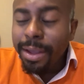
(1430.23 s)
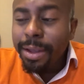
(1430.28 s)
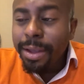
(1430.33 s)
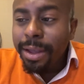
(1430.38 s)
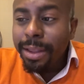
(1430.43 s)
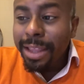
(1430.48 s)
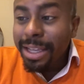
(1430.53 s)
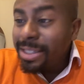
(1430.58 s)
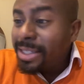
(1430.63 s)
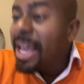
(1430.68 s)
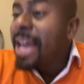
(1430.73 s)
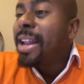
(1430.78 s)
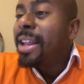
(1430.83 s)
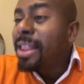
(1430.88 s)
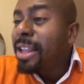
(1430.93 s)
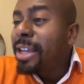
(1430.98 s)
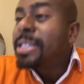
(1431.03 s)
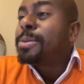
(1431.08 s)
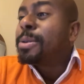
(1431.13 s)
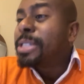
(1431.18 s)
The
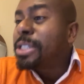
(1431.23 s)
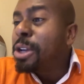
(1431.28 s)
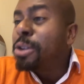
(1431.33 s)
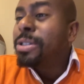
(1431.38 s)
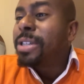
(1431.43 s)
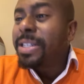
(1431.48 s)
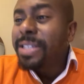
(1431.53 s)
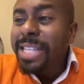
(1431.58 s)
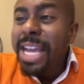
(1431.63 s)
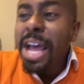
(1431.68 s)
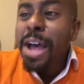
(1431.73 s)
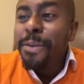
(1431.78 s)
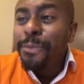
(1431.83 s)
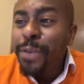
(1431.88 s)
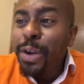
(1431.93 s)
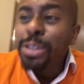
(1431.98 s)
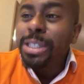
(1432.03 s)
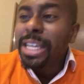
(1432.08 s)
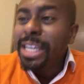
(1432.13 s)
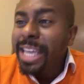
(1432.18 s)
settlers was using town
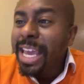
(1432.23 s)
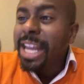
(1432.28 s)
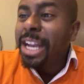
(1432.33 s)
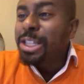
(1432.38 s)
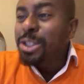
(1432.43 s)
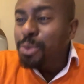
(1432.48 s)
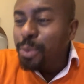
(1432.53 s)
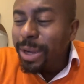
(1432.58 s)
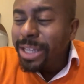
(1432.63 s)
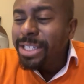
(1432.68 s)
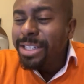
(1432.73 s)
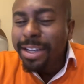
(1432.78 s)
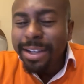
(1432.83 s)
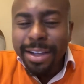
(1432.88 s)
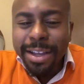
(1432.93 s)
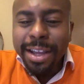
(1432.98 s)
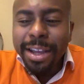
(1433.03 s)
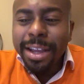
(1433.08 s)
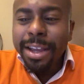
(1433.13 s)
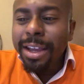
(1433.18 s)
folk to get us richer.
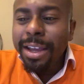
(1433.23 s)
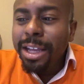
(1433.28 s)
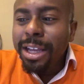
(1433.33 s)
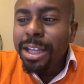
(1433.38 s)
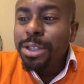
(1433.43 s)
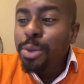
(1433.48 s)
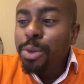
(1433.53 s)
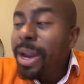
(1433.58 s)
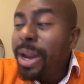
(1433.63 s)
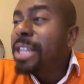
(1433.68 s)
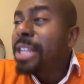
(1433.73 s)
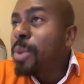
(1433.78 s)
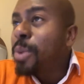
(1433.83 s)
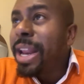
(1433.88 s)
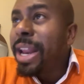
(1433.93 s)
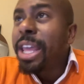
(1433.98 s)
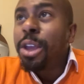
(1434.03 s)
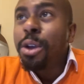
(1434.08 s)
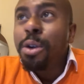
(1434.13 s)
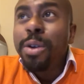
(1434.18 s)

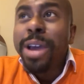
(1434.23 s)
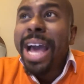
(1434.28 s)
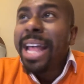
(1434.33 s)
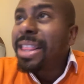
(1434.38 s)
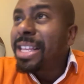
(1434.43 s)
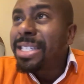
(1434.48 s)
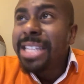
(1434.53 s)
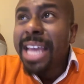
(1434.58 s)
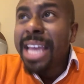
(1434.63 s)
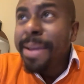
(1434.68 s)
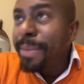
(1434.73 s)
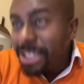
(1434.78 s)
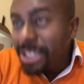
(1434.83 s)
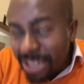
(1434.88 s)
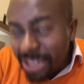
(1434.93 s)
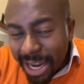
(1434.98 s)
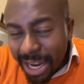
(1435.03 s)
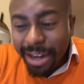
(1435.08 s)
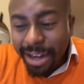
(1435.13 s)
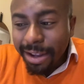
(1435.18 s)
2020, you got the same
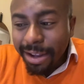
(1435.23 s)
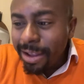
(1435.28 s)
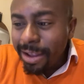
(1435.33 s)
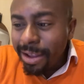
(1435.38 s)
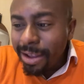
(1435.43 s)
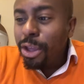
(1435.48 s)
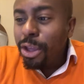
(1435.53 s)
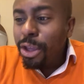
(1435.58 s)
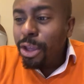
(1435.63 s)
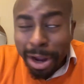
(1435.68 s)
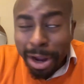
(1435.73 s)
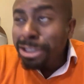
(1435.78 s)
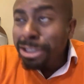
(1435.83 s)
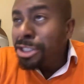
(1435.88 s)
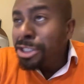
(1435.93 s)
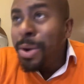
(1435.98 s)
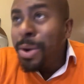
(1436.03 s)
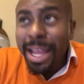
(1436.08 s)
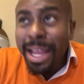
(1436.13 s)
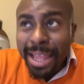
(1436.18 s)
agenda. You run
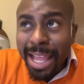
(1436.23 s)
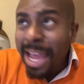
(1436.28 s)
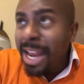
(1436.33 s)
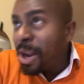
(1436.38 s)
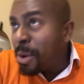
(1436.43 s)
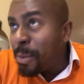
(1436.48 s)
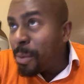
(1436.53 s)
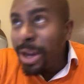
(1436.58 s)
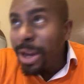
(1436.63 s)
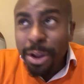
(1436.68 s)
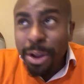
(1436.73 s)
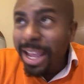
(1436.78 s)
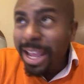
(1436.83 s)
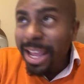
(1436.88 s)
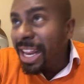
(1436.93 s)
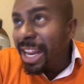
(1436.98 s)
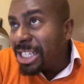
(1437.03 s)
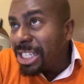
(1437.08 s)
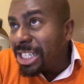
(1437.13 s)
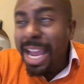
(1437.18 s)
to Atlanta when you need
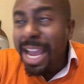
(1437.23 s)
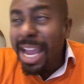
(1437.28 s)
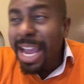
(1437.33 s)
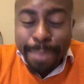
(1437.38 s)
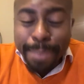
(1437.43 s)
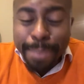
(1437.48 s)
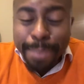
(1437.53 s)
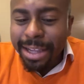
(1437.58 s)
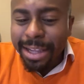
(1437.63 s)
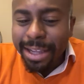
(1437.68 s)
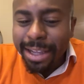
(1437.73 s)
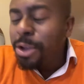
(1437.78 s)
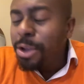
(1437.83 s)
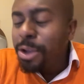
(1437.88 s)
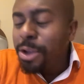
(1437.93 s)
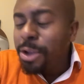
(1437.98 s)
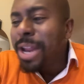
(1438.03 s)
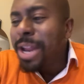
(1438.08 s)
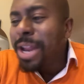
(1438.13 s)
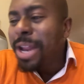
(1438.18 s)
a check balance. No,
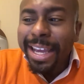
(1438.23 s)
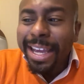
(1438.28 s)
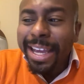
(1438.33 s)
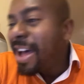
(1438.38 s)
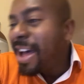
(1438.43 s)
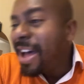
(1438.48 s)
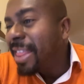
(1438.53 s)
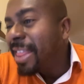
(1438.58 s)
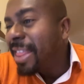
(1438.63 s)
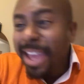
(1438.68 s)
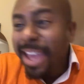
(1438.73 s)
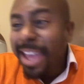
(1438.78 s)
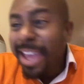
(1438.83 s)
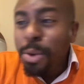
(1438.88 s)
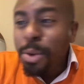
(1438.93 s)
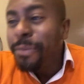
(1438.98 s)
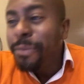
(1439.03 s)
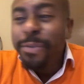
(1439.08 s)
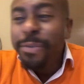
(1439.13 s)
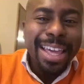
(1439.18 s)
you're not a colleague, you
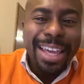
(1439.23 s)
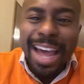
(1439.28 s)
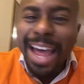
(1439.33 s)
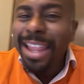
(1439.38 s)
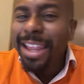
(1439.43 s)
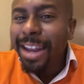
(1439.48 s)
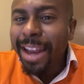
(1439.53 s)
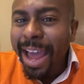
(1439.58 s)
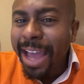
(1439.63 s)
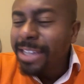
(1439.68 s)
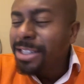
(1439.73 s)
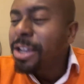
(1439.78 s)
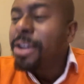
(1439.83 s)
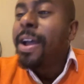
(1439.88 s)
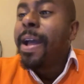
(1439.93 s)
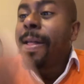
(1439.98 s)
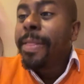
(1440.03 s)
a fuck colonizer.